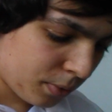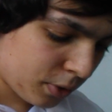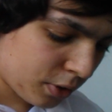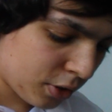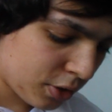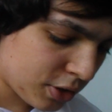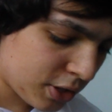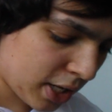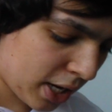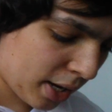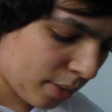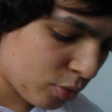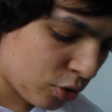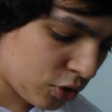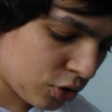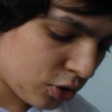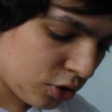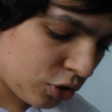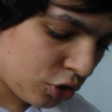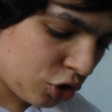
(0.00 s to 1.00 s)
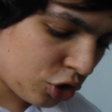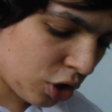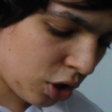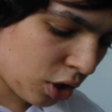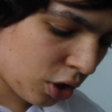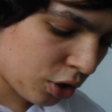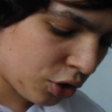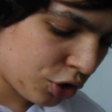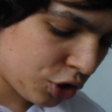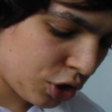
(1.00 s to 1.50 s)
because Amazon
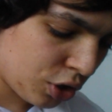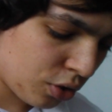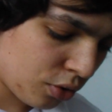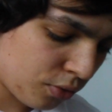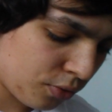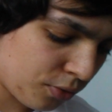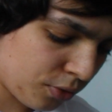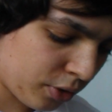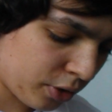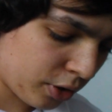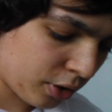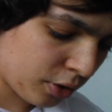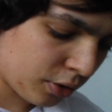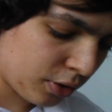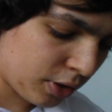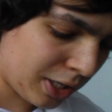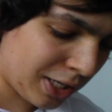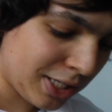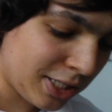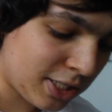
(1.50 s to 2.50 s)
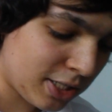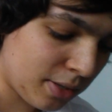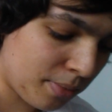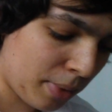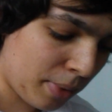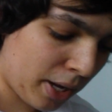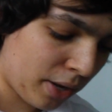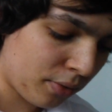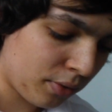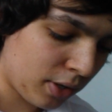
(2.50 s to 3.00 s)
charge you for the least
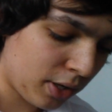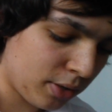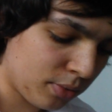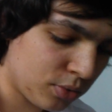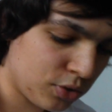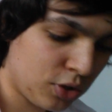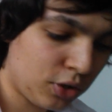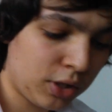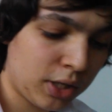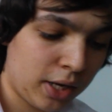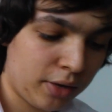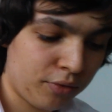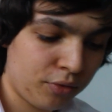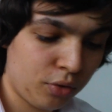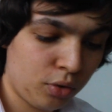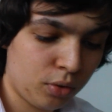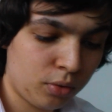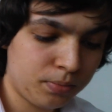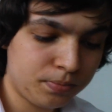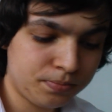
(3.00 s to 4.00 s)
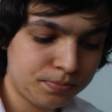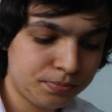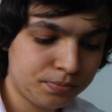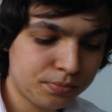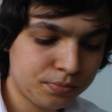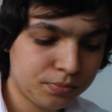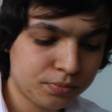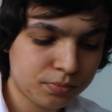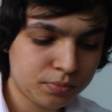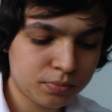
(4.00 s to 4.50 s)
amount that it was on there for,
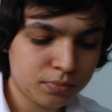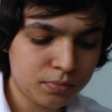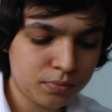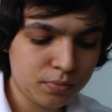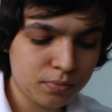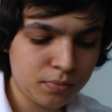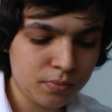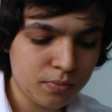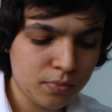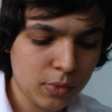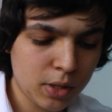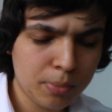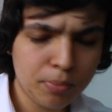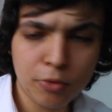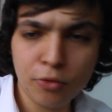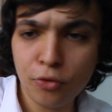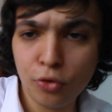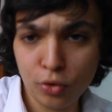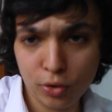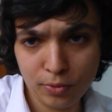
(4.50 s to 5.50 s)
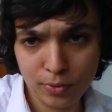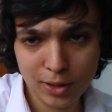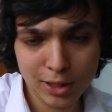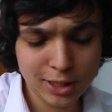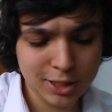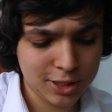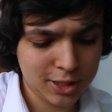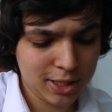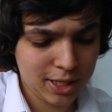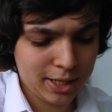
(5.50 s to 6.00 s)
before the
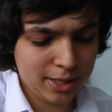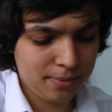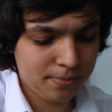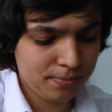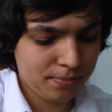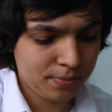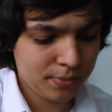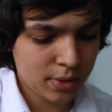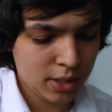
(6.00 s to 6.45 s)
release date,